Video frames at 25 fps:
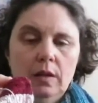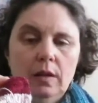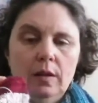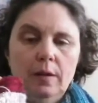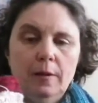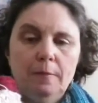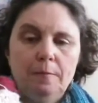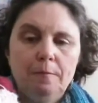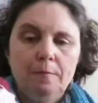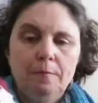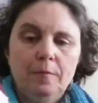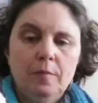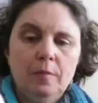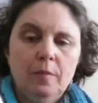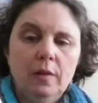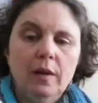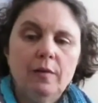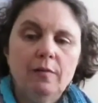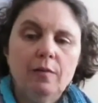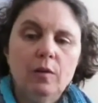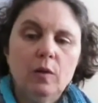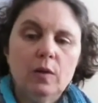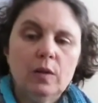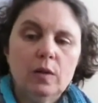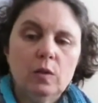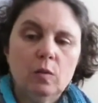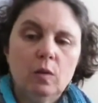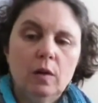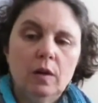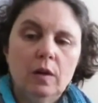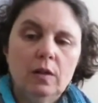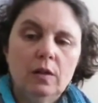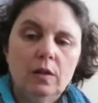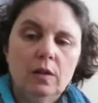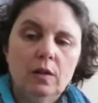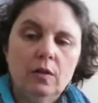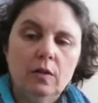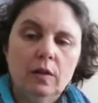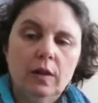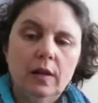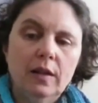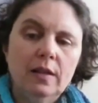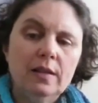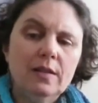I've always wanted to try it.